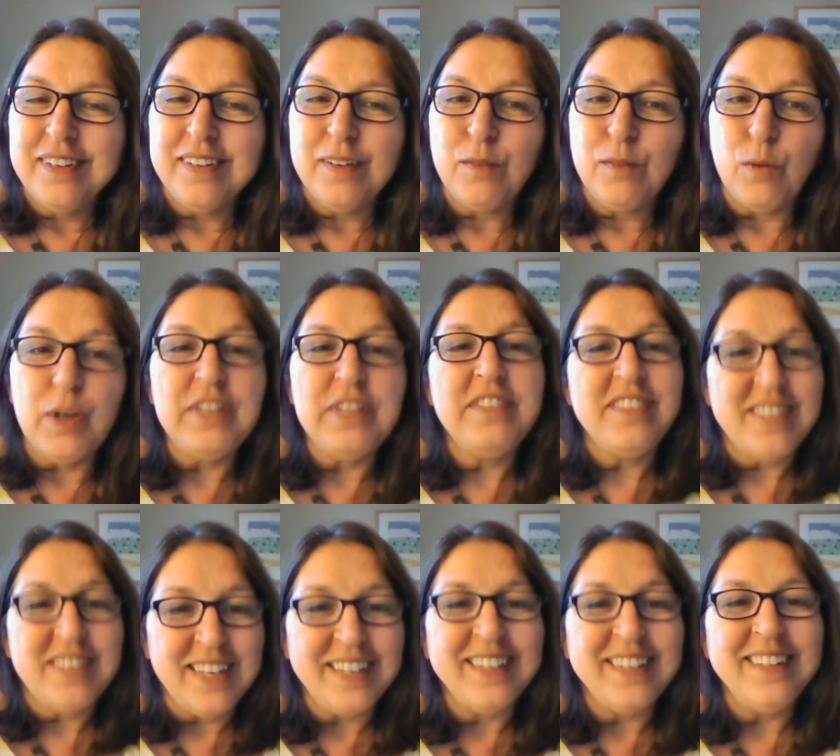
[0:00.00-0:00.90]
1
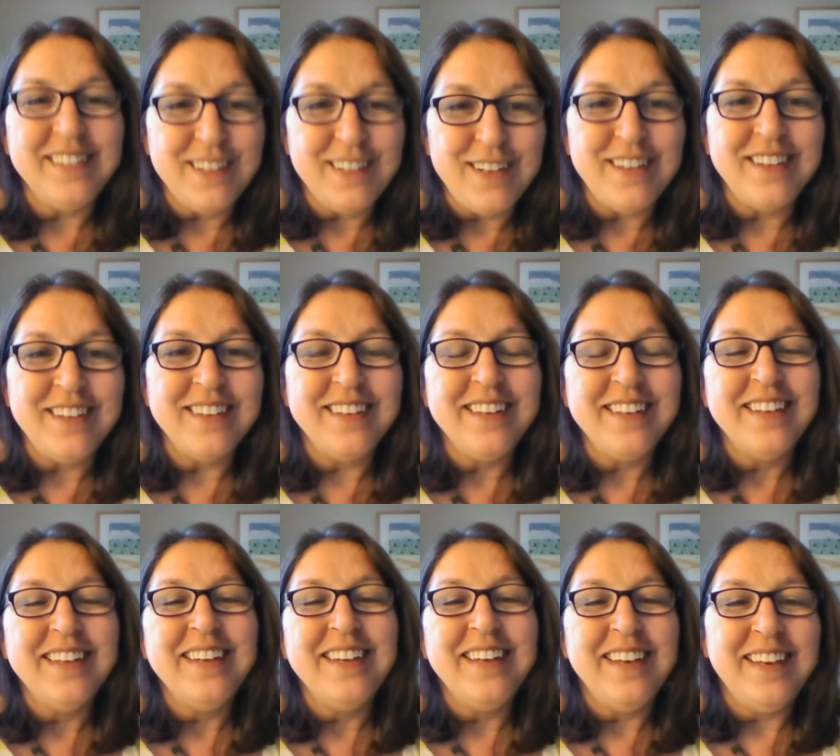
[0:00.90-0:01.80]
second long,
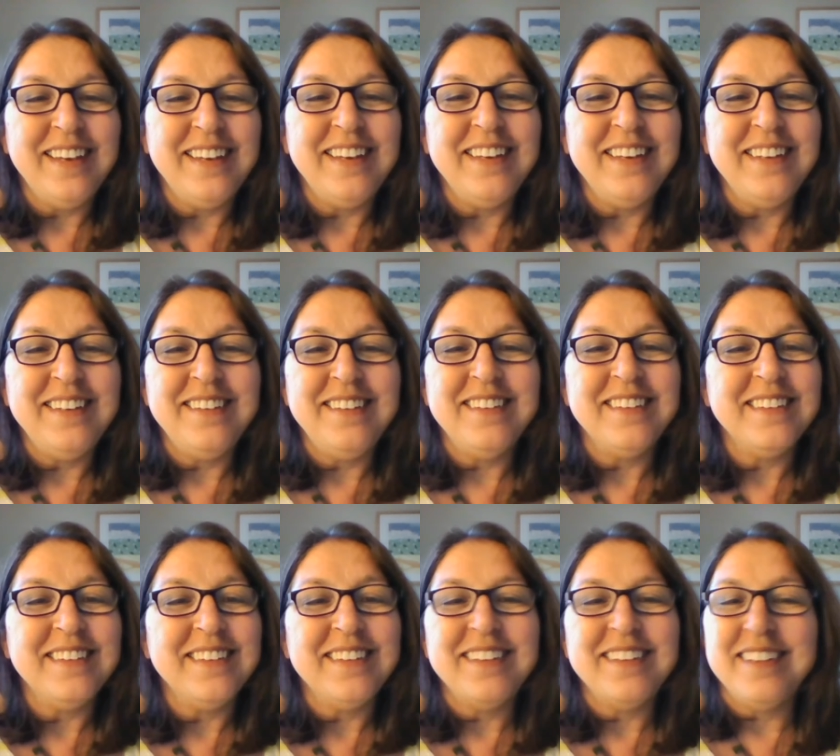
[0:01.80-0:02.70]
and
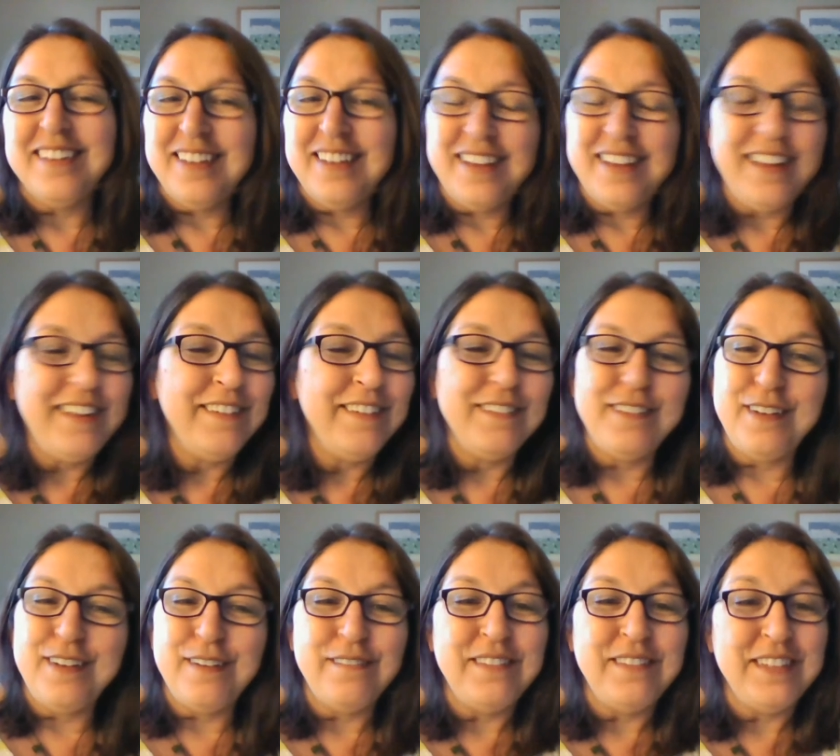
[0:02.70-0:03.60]
I don't
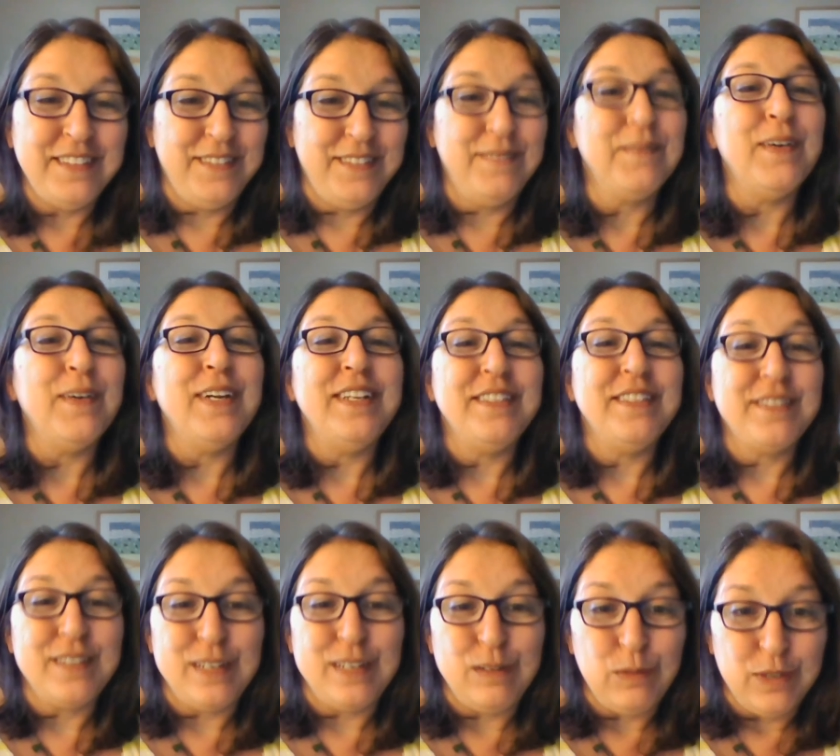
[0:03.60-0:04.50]
know if this one is
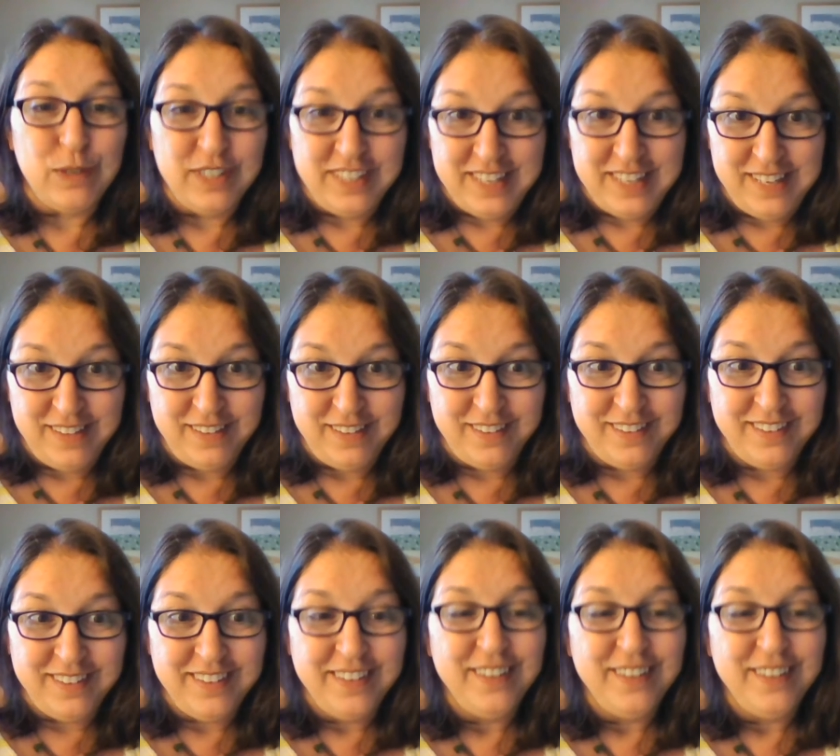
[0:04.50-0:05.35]
going to work either.